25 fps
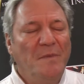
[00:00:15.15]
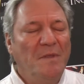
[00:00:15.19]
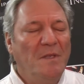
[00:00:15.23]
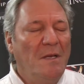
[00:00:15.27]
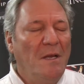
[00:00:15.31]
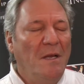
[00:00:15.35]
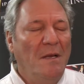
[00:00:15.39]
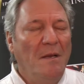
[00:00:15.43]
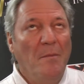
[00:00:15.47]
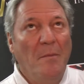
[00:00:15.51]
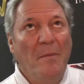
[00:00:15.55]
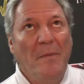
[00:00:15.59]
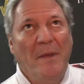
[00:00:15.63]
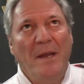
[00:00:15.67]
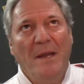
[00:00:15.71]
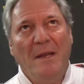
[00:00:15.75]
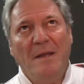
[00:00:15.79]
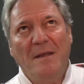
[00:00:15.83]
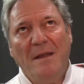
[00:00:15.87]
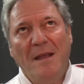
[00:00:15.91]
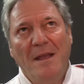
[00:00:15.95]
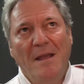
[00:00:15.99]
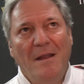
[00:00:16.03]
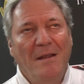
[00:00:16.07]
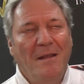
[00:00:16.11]
kind of
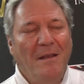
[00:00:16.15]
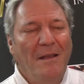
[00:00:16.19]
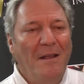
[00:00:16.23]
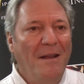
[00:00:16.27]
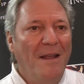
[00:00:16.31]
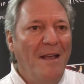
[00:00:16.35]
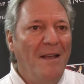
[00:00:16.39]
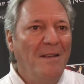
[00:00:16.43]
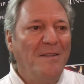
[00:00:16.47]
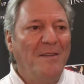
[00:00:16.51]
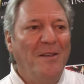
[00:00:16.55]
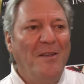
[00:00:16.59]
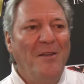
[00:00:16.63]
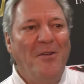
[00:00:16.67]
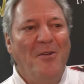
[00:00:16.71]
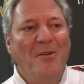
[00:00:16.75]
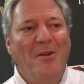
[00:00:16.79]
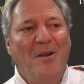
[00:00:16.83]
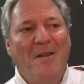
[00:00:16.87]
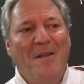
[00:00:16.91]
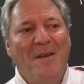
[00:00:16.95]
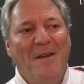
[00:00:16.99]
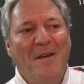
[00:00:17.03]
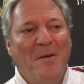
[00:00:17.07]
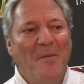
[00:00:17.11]
meditating and asking
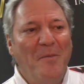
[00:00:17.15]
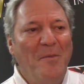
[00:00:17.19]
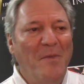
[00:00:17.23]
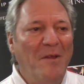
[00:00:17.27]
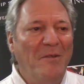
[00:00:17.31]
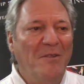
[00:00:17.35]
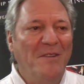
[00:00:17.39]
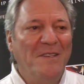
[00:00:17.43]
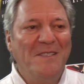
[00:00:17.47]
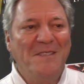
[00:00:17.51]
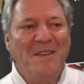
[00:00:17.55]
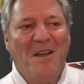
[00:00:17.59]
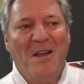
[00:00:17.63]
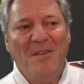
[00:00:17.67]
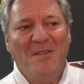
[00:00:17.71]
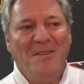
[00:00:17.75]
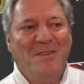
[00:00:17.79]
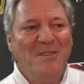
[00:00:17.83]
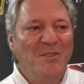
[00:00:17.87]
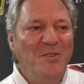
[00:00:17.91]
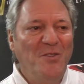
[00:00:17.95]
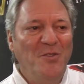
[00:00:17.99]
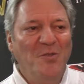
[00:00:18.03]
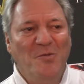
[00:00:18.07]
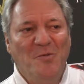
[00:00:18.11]
God to help me design
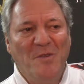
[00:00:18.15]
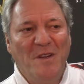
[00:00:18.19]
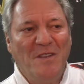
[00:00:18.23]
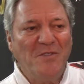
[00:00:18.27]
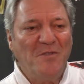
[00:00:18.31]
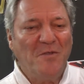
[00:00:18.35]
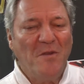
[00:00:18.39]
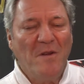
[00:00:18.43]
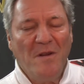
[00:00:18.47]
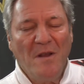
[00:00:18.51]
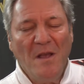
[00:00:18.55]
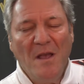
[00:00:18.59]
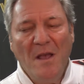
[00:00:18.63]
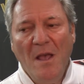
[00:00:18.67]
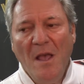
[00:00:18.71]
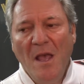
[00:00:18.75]
this new restaurant.